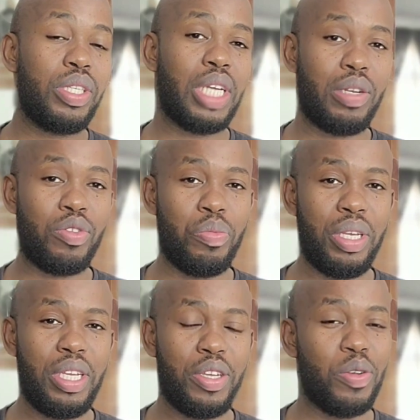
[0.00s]
reach out to
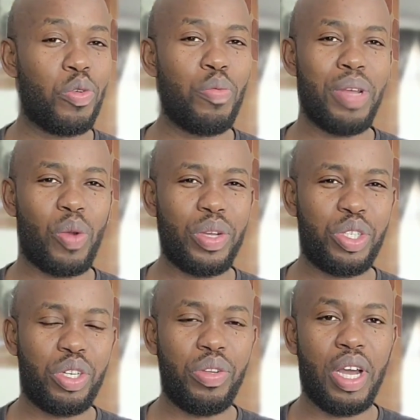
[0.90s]
me, you know, could be a
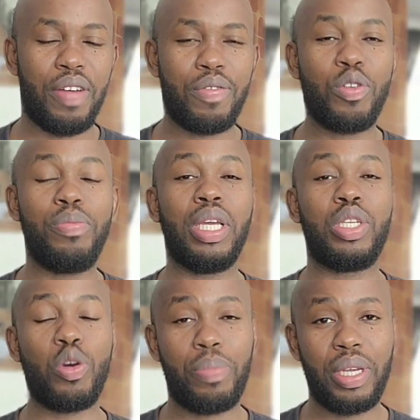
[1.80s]
question you have, could be a
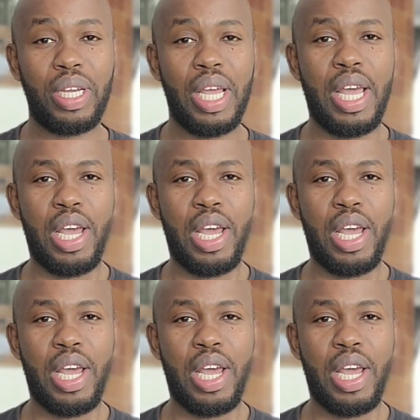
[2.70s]
topic,